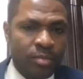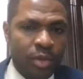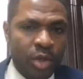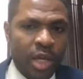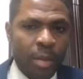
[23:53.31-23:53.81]

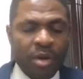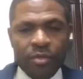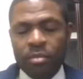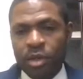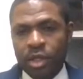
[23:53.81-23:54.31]
Okay, apart
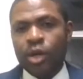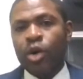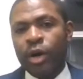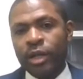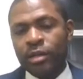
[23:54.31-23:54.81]
from the
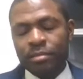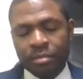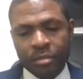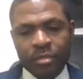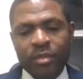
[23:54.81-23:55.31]
oil,
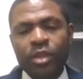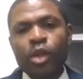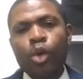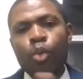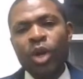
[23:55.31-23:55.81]

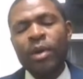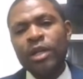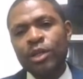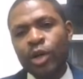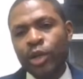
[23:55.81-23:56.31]
what about
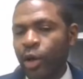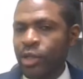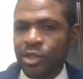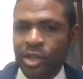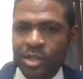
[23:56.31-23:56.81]
the non-oil
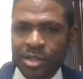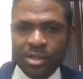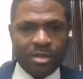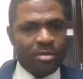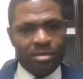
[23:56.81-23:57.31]

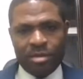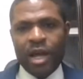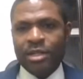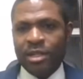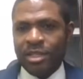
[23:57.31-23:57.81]
sources?
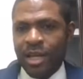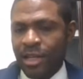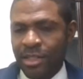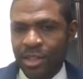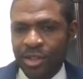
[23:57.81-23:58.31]
Largely
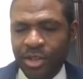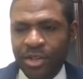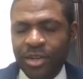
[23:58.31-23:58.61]
taxation.